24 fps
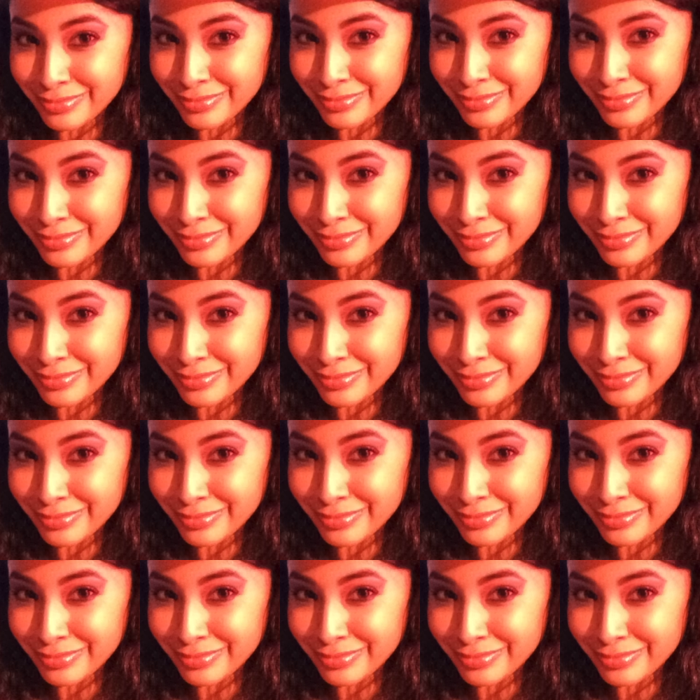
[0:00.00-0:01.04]

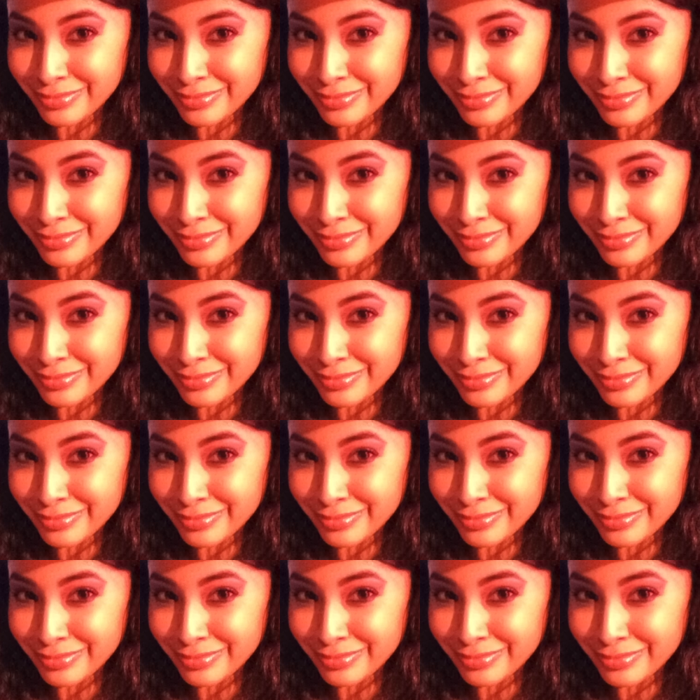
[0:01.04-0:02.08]

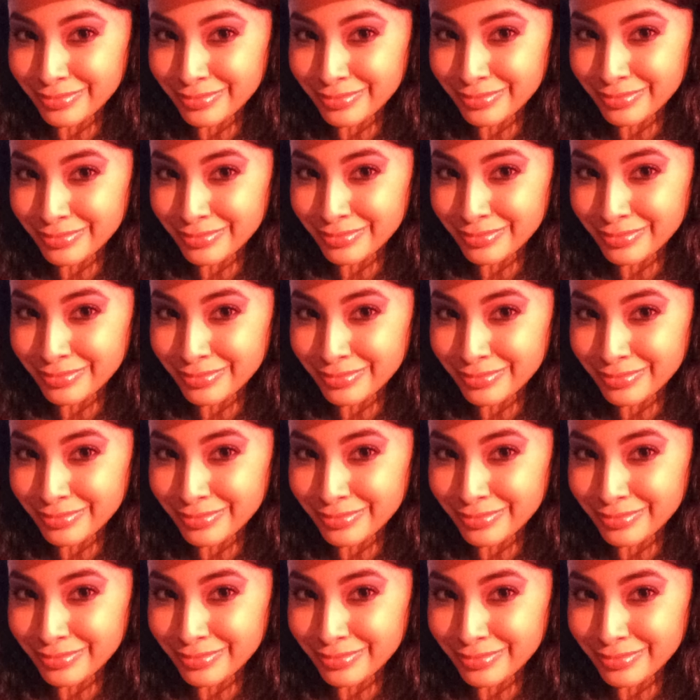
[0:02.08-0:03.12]

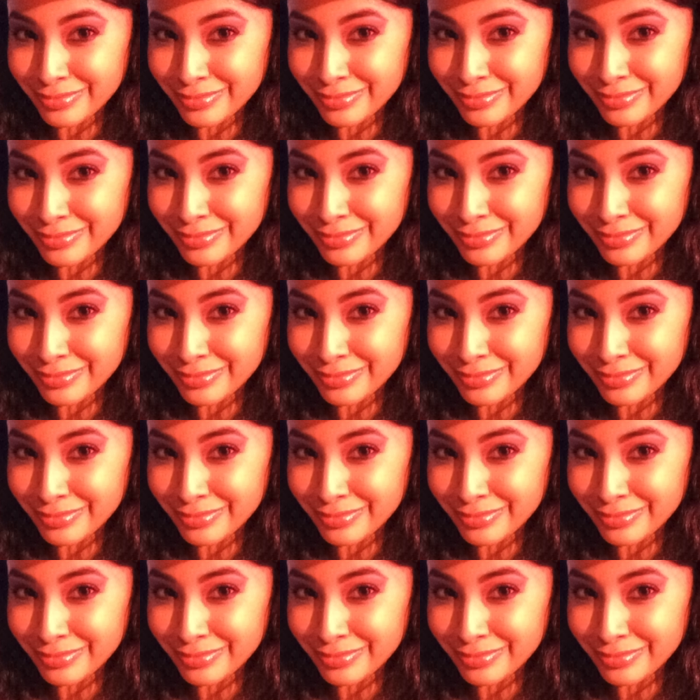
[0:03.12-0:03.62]
(no one is talking)